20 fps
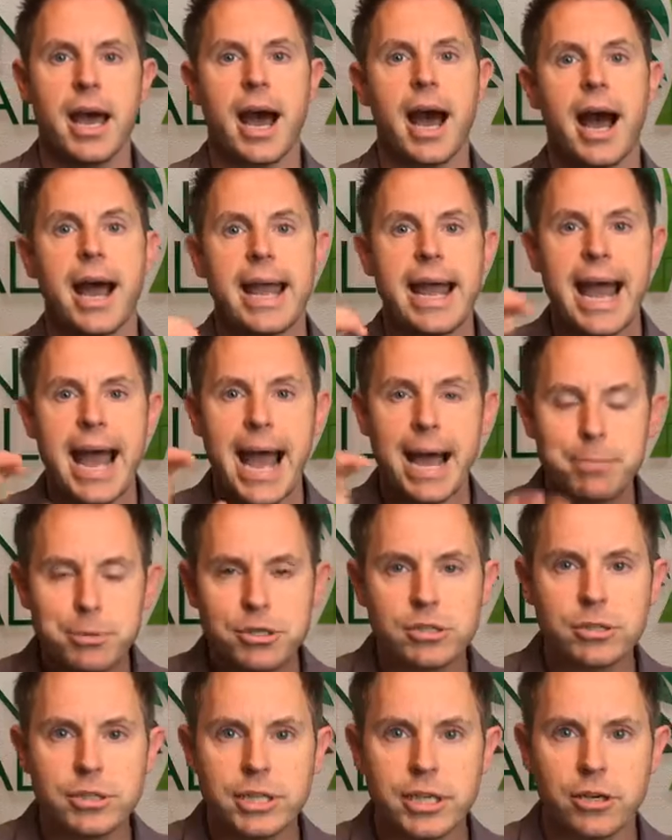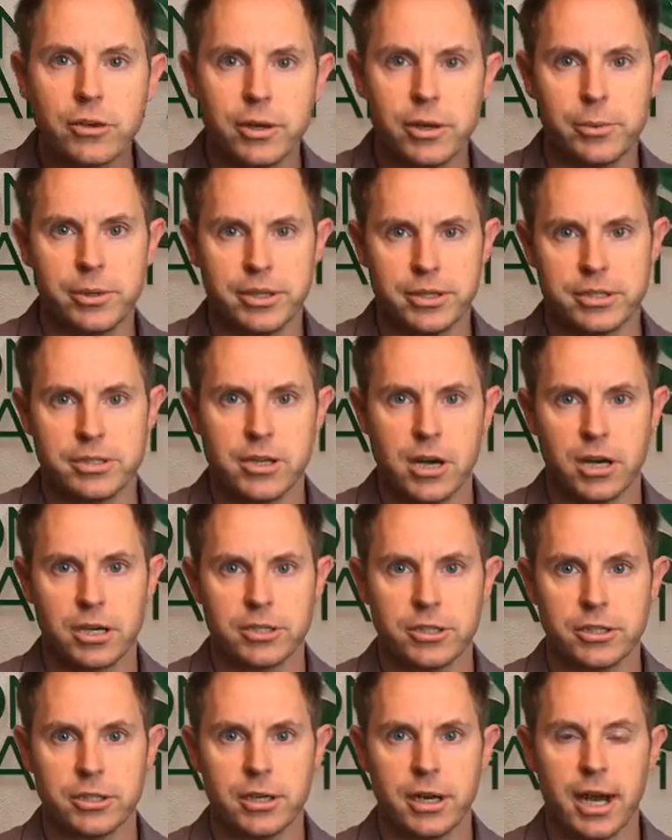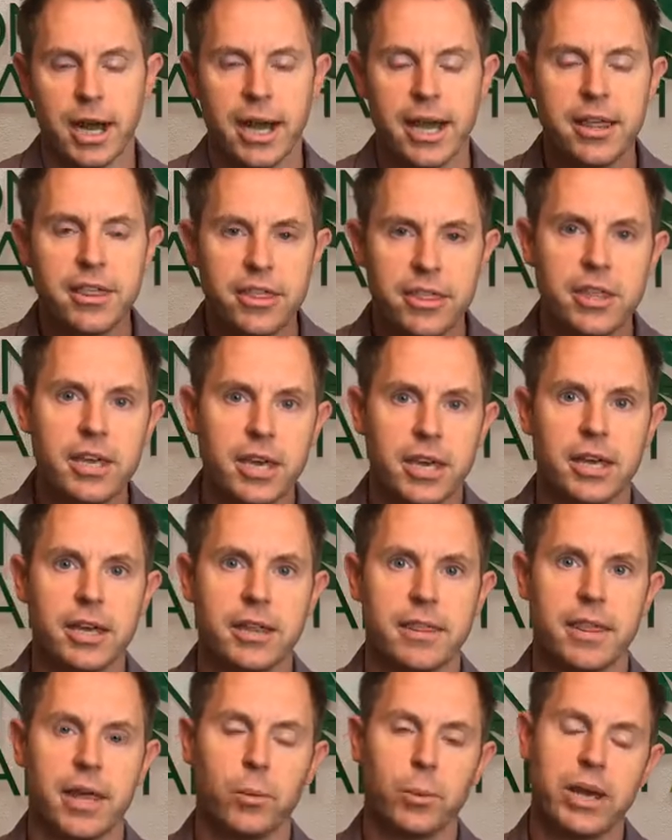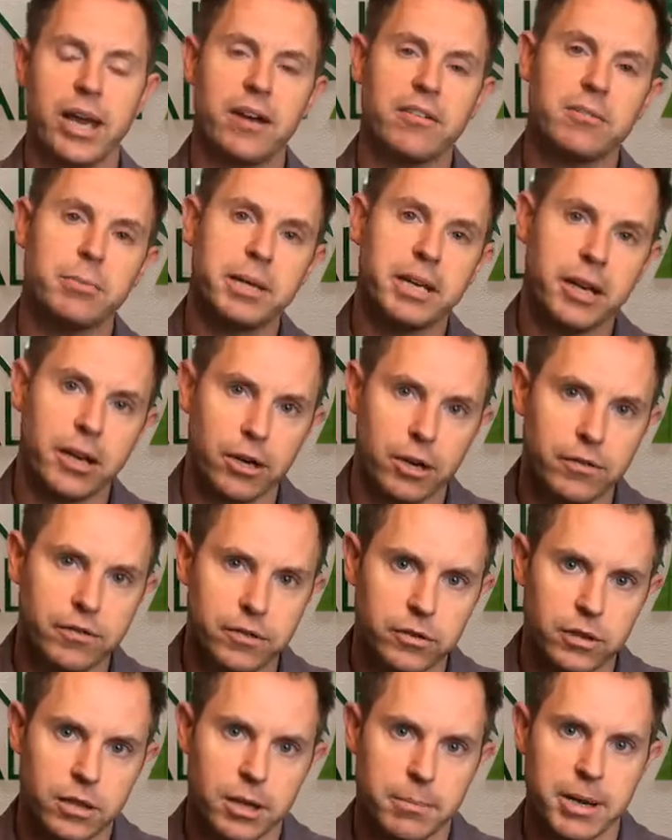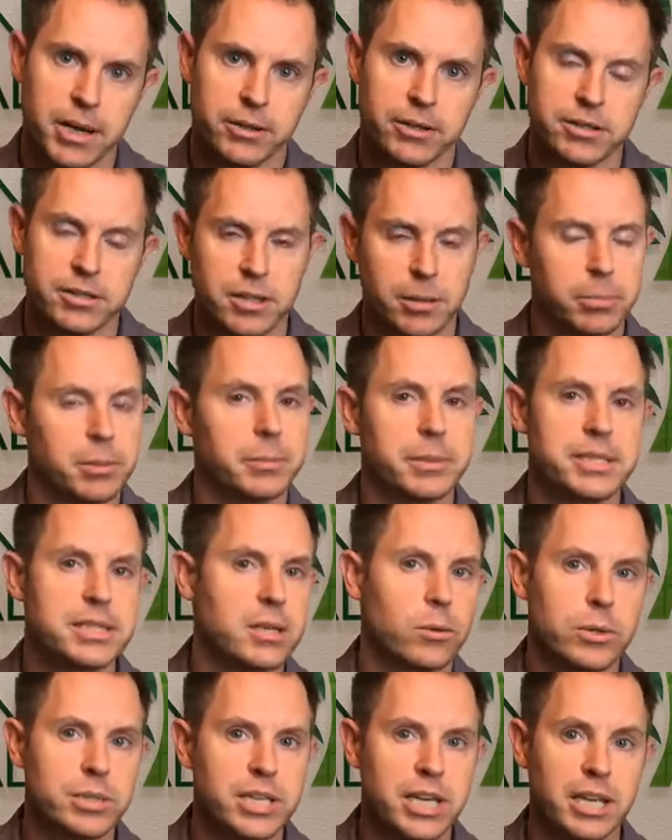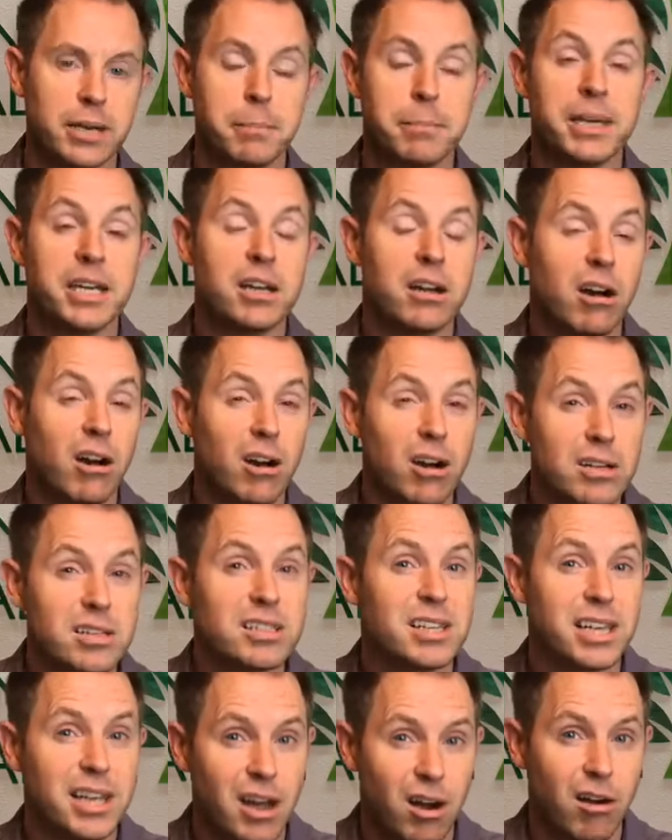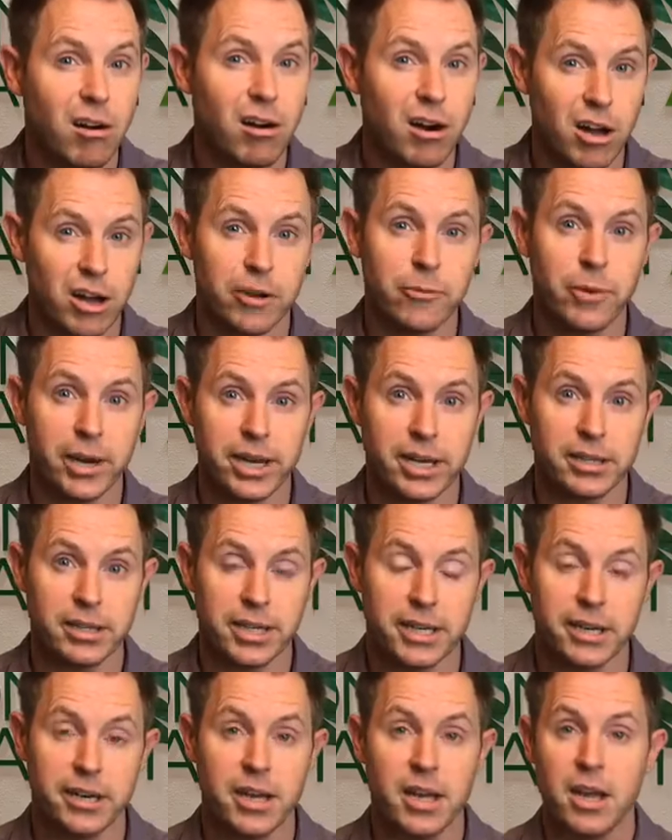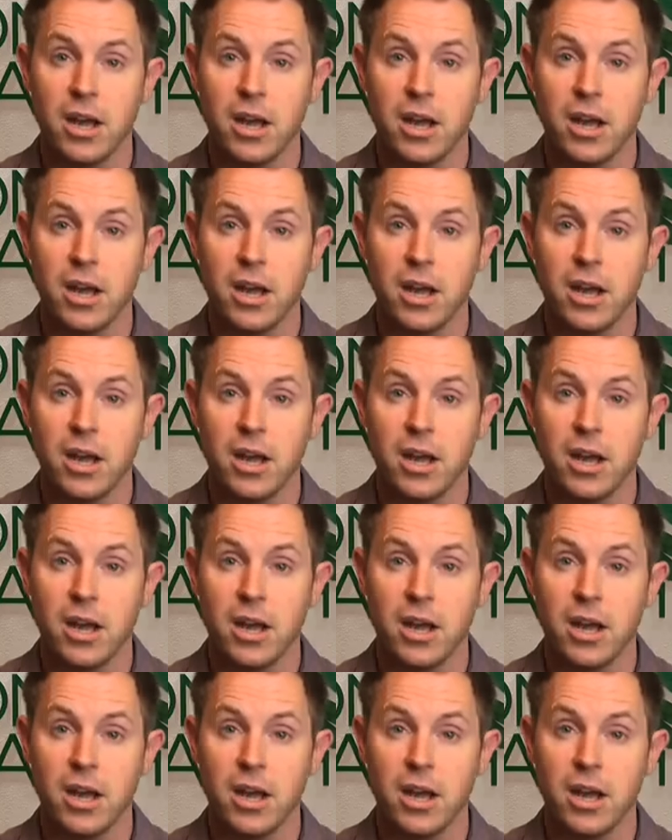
I absolutely agree with this doctor. I think that we have to be careful about the supplements that we're taking because they are unregulated.